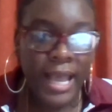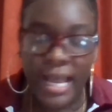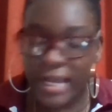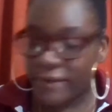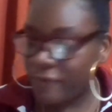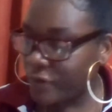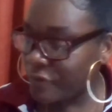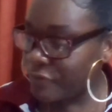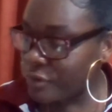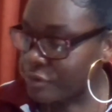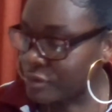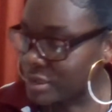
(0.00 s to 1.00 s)
And for
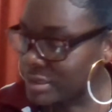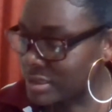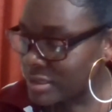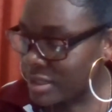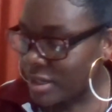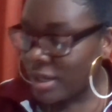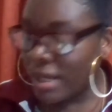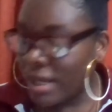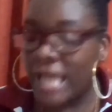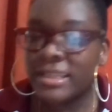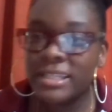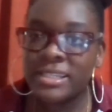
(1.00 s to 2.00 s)
those,
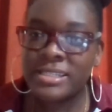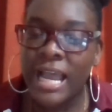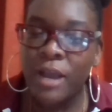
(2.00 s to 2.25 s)
and this,